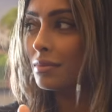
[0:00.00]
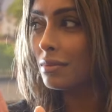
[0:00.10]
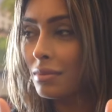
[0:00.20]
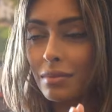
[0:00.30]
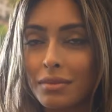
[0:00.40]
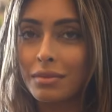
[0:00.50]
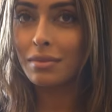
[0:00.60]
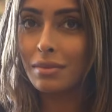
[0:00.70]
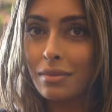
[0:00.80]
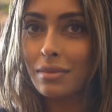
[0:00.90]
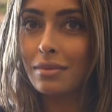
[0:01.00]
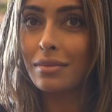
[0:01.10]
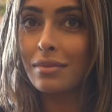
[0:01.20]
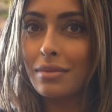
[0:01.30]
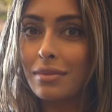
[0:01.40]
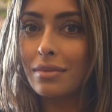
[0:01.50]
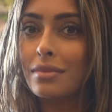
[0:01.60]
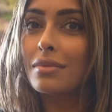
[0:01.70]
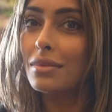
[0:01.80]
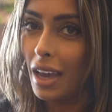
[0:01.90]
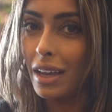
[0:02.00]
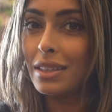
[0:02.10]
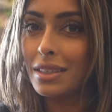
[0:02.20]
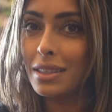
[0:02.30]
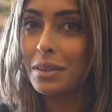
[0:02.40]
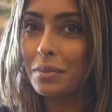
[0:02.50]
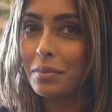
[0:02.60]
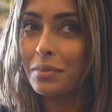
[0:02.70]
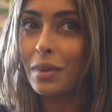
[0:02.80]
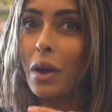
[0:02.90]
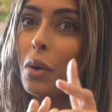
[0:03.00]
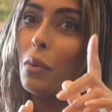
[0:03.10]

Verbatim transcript: But when you do, pancakes. Yes. that's third of the menu.